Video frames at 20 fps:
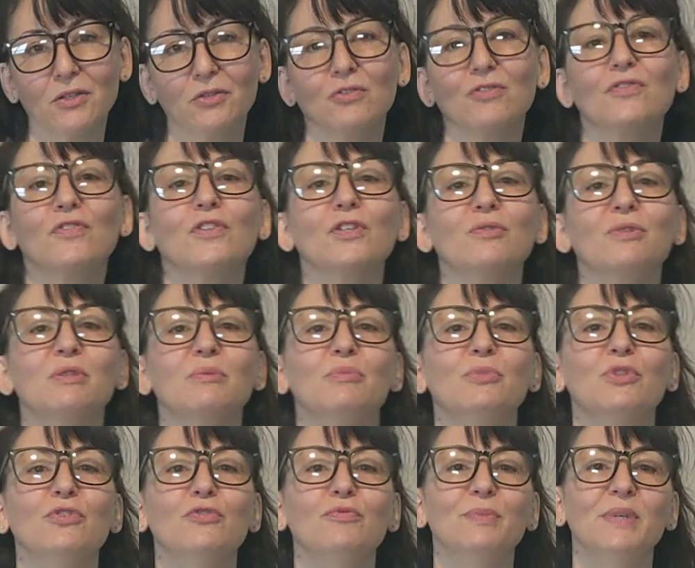little fluid
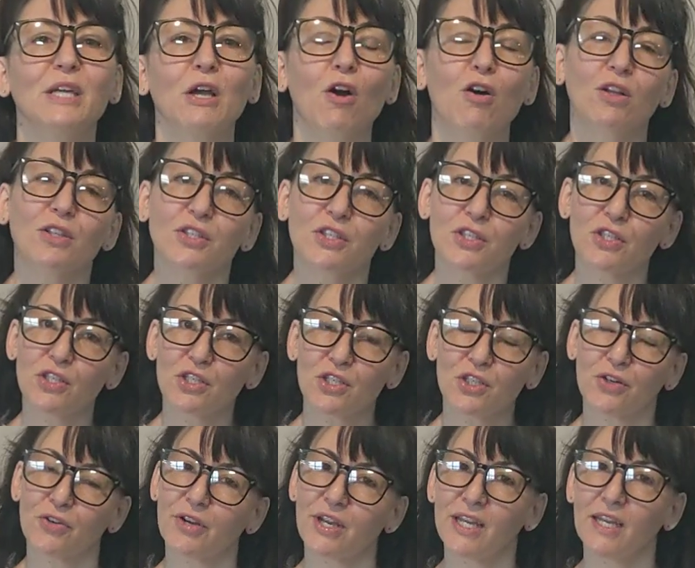movement called
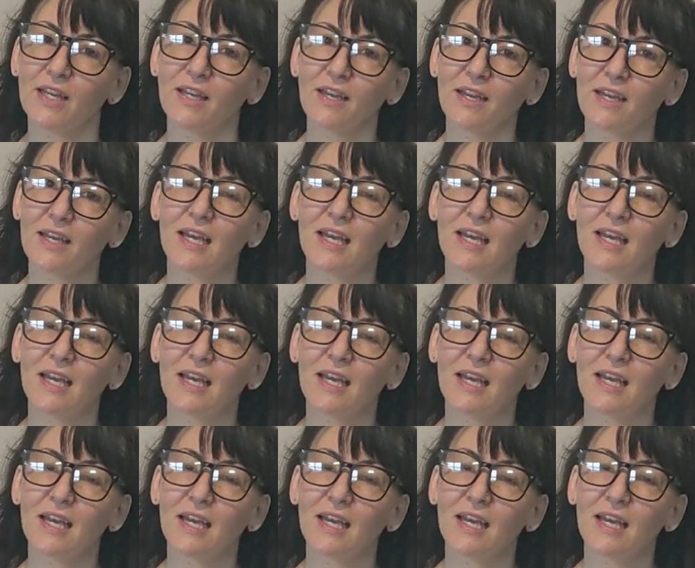stirring,